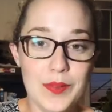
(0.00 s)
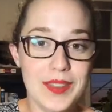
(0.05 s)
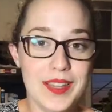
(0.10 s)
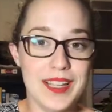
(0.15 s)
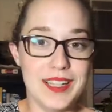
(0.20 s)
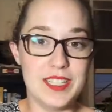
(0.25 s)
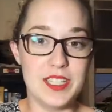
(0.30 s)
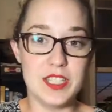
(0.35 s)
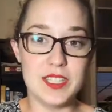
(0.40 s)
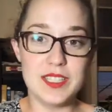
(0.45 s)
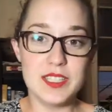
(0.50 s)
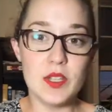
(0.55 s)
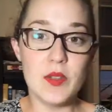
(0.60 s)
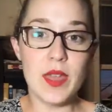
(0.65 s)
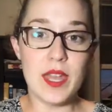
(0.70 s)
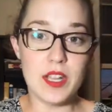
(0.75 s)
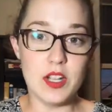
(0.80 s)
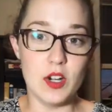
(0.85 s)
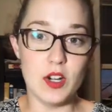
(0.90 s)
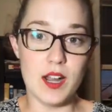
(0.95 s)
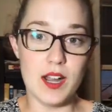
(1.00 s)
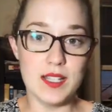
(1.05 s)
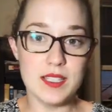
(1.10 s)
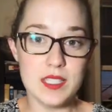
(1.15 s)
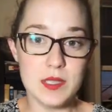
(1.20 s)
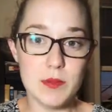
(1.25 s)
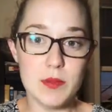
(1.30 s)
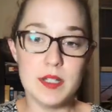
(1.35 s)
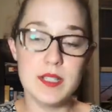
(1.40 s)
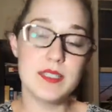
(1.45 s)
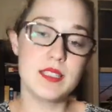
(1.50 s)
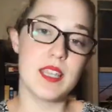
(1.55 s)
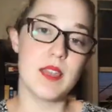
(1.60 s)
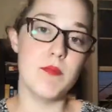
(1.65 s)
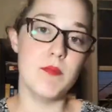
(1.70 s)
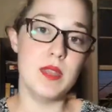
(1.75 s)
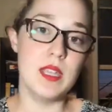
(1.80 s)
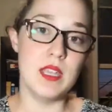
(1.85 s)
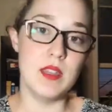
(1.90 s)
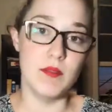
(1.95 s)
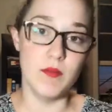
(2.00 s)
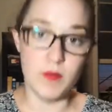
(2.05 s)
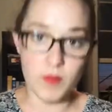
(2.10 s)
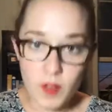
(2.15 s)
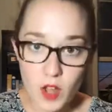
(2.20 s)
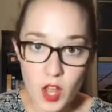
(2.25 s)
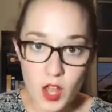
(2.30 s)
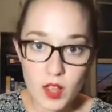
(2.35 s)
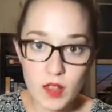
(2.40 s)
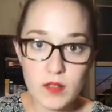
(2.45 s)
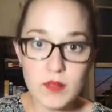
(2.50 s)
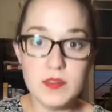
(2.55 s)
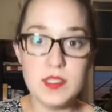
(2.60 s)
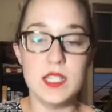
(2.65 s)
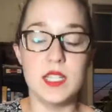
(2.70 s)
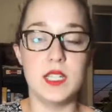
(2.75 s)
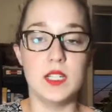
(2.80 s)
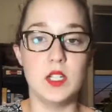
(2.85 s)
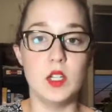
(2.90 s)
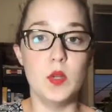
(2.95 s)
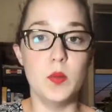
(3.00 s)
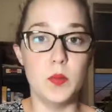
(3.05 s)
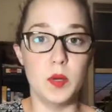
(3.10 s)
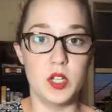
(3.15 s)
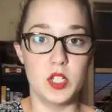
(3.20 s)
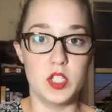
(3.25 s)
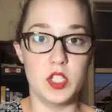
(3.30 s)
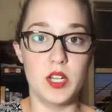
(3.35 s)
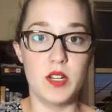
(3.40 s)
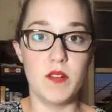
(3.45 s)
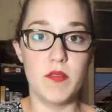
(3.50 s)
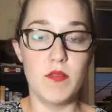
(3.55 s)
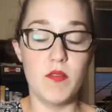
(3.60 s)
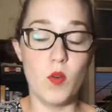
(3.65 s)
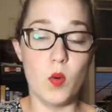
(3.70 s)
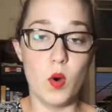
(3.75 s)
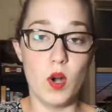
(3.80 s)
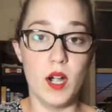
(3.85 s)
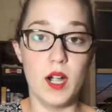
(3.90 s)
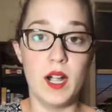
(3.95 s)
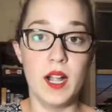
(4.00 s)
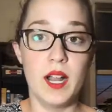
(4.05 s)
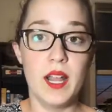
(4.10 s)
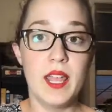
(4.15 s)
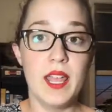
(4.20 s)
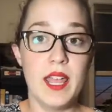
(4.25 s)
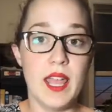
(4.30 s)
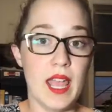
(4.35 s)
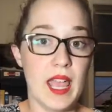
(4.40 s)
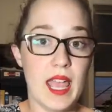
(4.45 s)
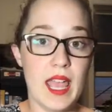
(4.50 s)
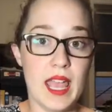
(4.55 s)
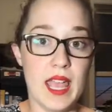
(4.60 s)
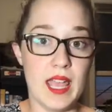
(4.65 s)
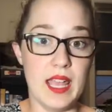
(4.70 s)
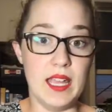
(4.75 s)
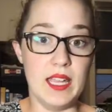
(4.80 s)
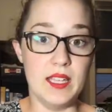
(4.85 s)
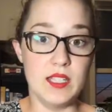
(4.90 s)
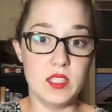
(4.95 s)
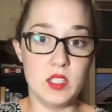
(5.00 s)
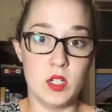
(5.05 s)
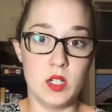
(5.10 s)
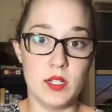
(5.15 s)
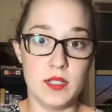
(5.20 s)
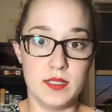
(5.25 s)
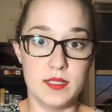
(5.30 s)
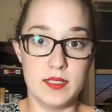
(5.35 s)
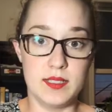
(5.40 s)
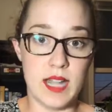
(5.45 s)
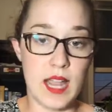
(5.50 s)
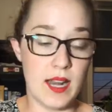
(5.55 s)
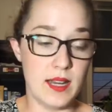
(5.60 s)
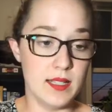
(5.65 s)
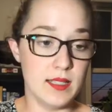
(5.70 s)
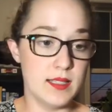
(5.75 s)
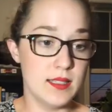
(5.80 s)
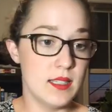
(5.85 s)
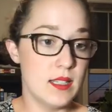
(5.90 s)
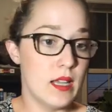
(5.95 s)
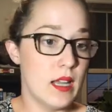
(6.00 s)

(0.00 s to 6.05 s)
like just so that your customers can be involved in you pushing for a certain status.